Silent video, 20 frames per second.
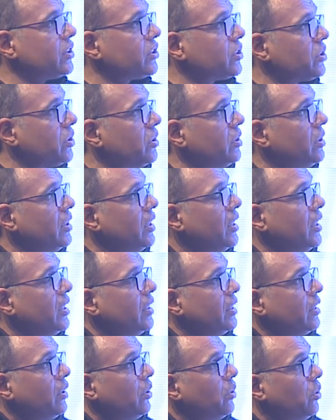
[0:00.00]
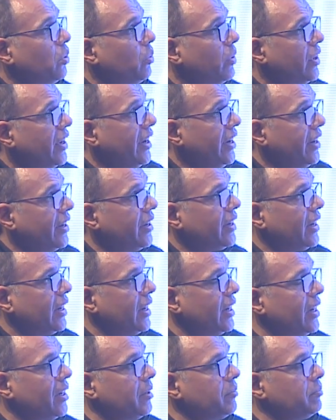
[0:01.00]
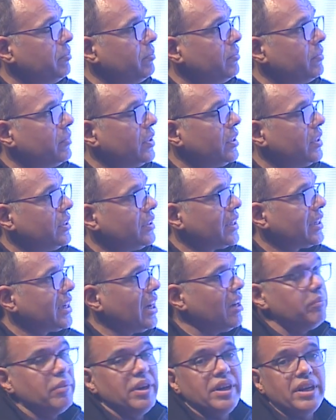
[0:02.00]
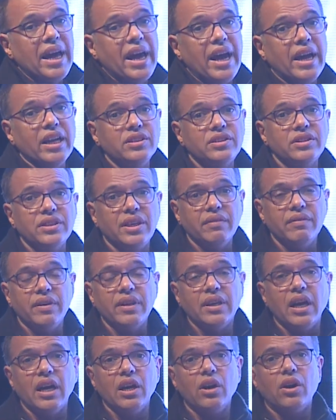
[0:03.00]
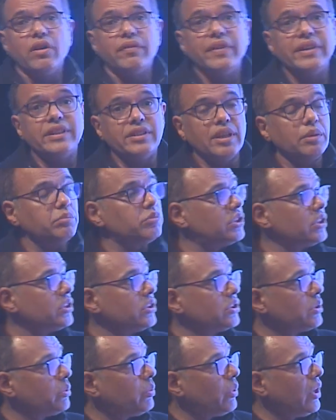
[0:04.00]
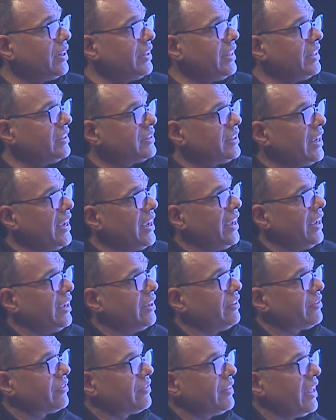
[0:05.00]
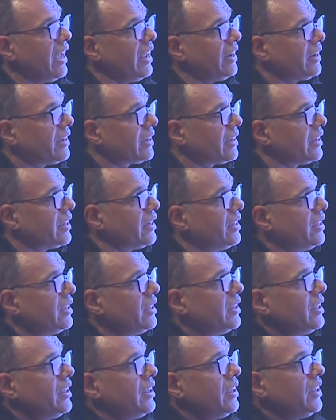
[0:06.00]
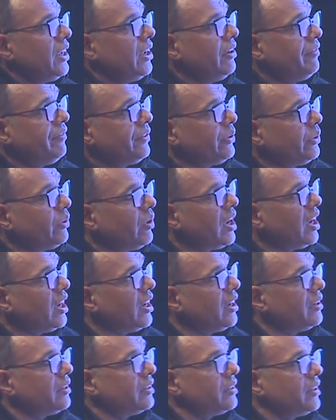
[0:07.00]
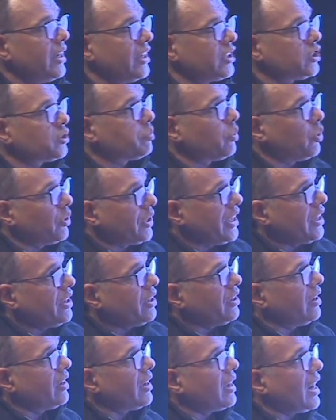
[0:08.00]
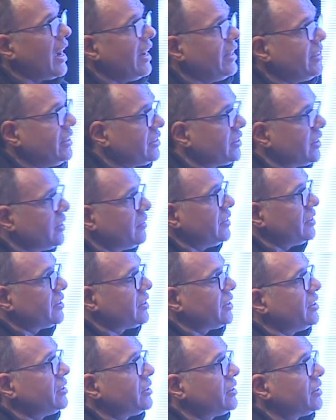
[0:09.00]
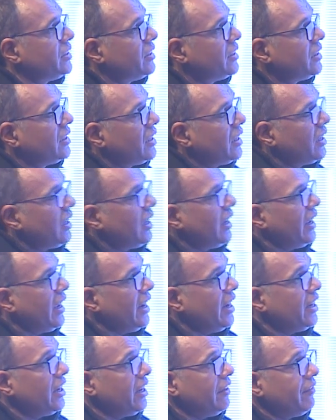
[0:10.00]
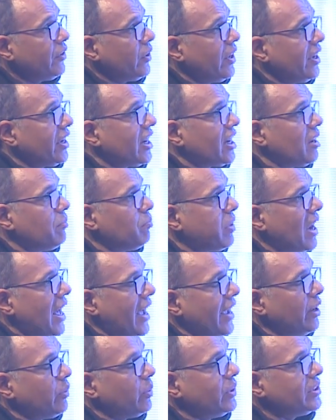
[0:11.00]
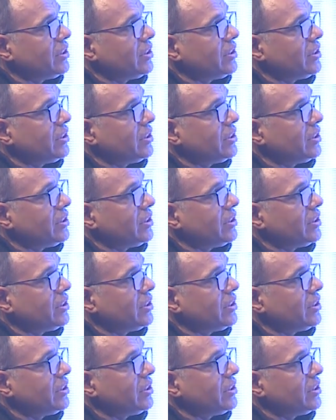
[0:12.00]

So over here, the government has given a lot of exemptions. So what they say is that if you are exporting your IT services, and if you are complying with